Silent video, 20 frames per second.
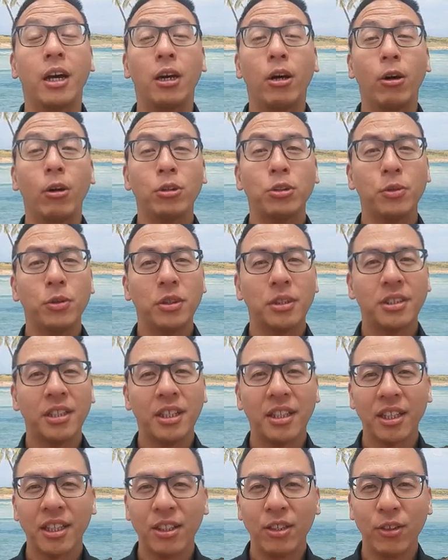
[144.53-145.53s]
Also want to say
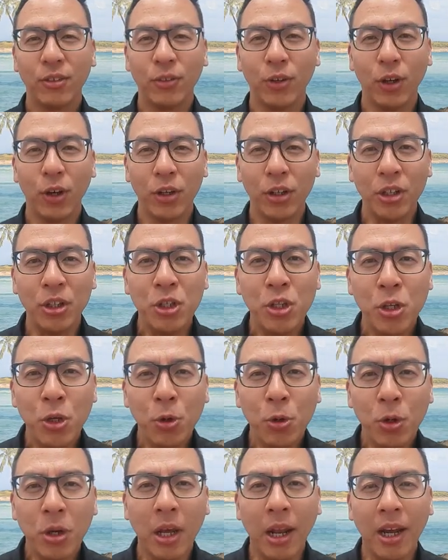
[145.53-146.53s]
thank you for all the
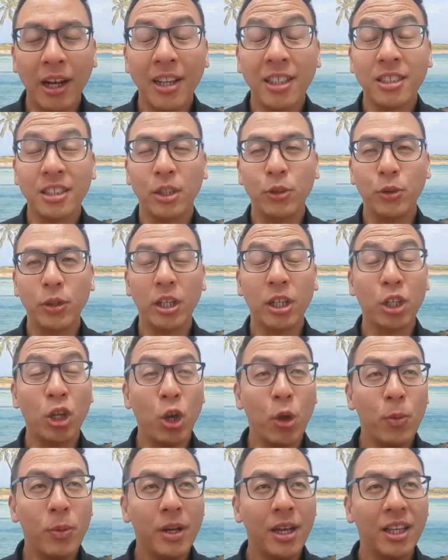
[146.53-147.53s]
new clients that we
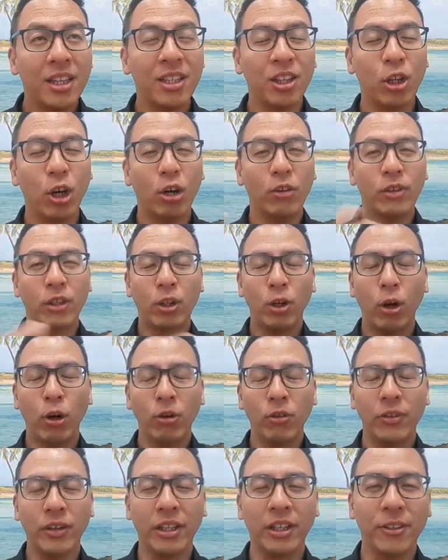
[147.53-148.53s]
accumulated over
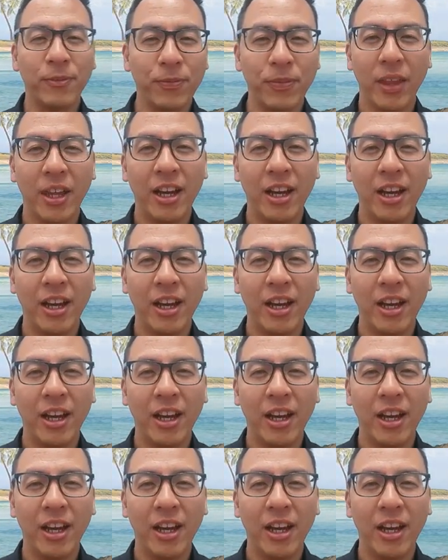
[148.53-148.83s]
COVID.